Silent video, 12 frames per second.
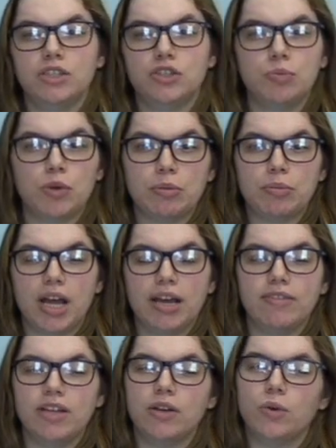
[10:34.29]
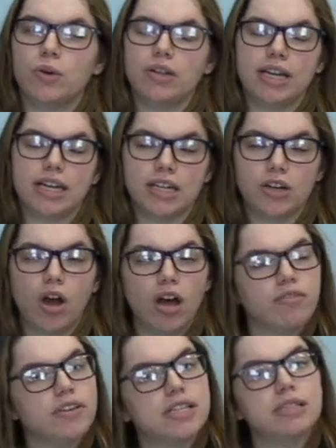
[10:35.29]
do more in private or like in an
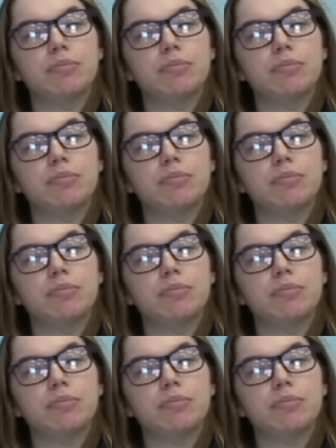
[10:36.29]
office,